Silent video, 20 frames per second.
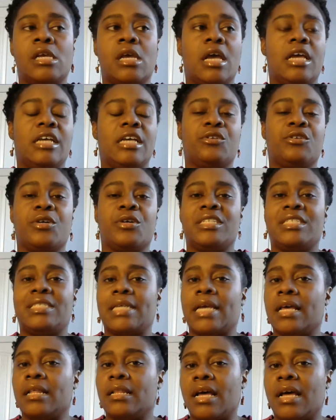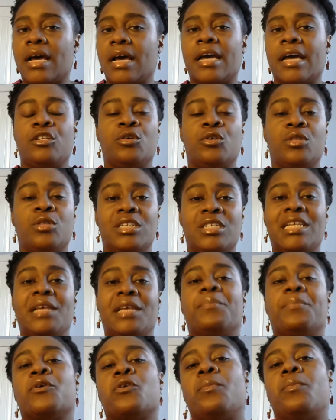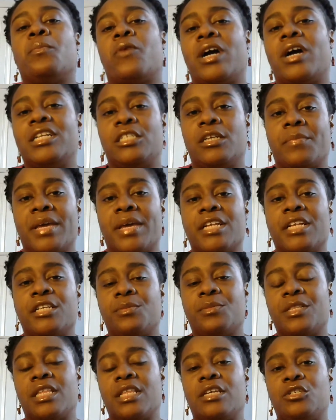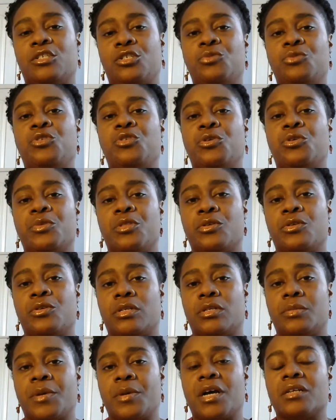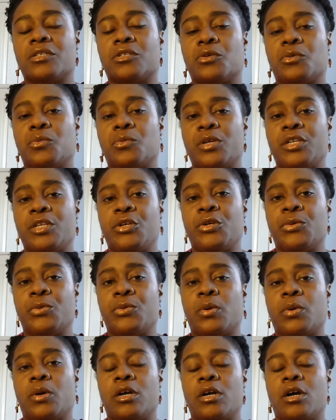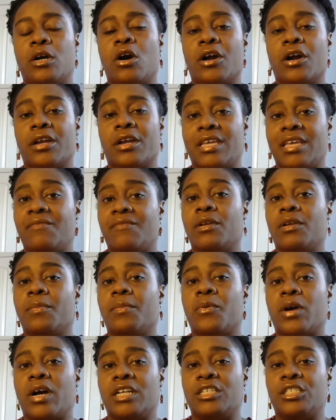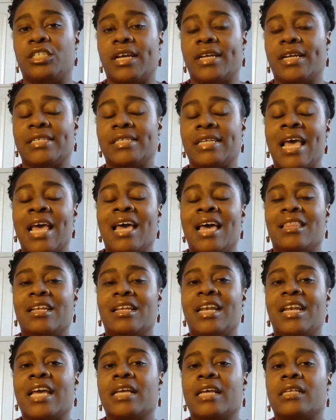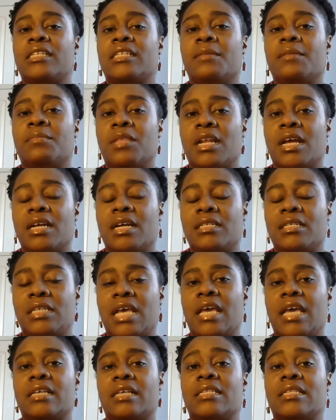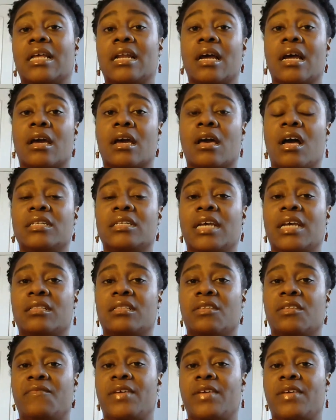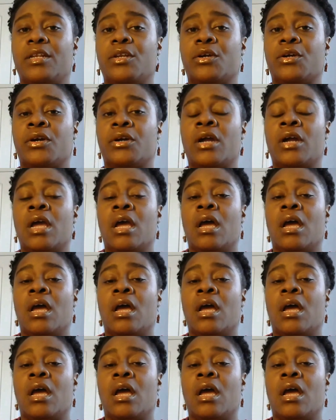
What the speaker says: is there a deadline, the typical project management things you do with your sponsor when you are given a project. The next step that I take is that I contact the vendor